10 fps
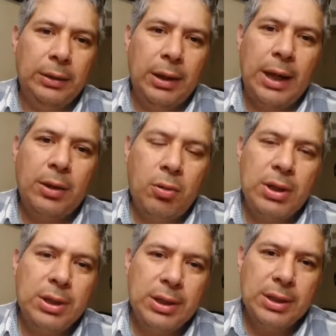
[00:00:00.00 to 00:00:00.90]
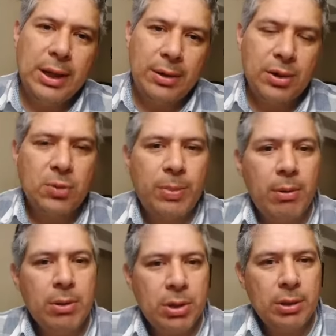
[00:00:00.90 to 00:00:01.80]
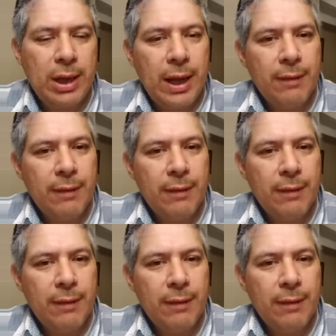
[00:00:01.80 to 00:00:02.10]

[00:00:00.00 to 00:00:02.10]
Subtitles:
There are a lot of Christians that are spiritually